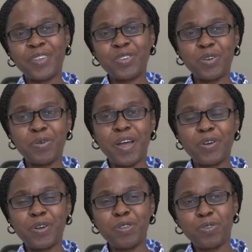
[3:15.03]
So we are
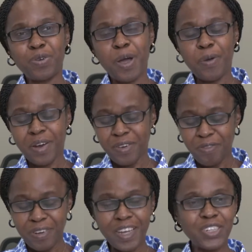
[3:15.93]
going to our
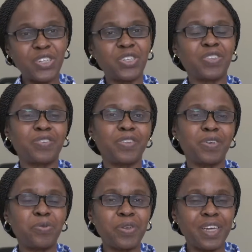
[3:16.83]
reflections for
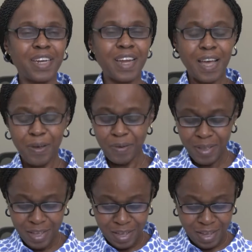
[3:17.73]
the week now.
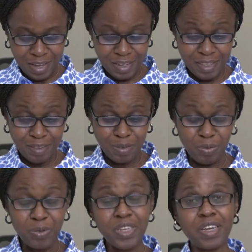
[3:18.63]
And this
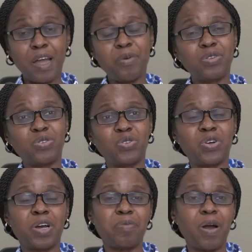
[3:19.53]
week, I want to
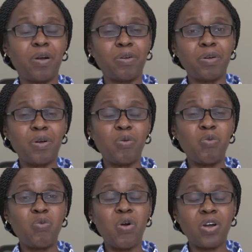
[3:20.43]
talk about
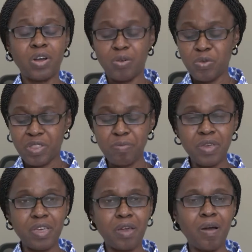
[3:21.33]
walk with
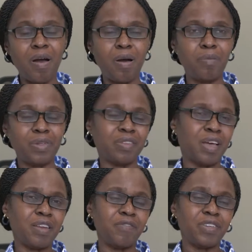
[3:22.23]
me. Come, it's
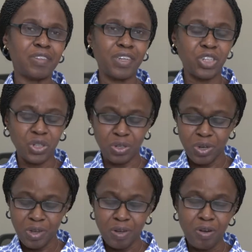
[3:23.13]
an invitation.
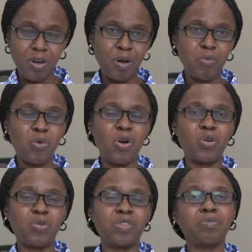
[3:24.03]
Come
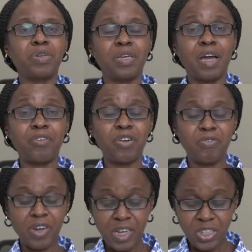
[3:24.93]
walk with me. And
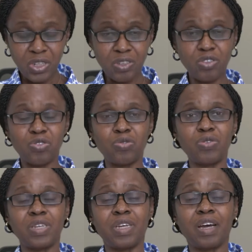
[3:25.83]
Reflections
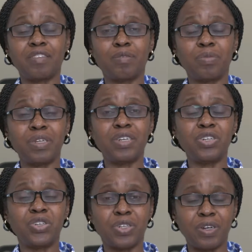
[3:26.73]
truly has been
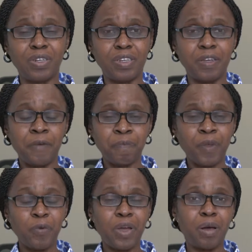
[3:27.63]
a journey
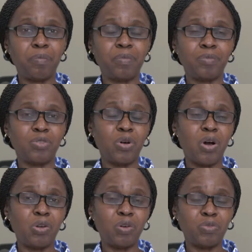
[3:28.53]
where
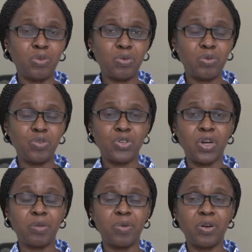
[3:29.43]
all of you who
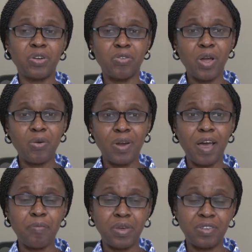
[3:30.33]
join me on a
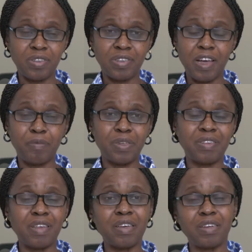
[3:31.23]
regular basis have been
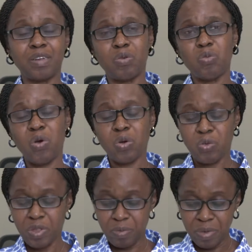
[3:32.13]
taking a
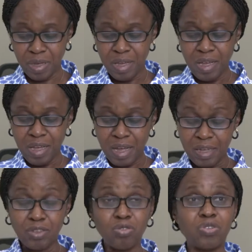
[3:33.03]
walk with me.
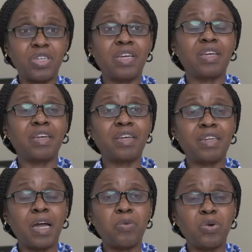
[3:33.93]
And today
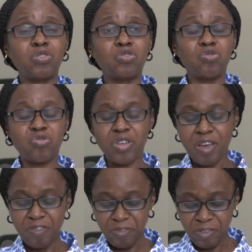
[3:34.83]
again, I want to
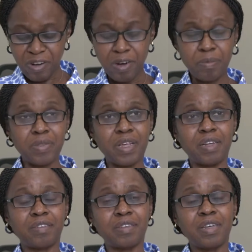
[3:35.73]
reaffirm
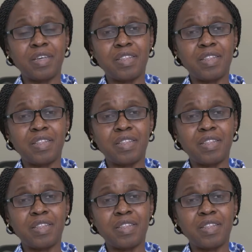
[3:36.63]
that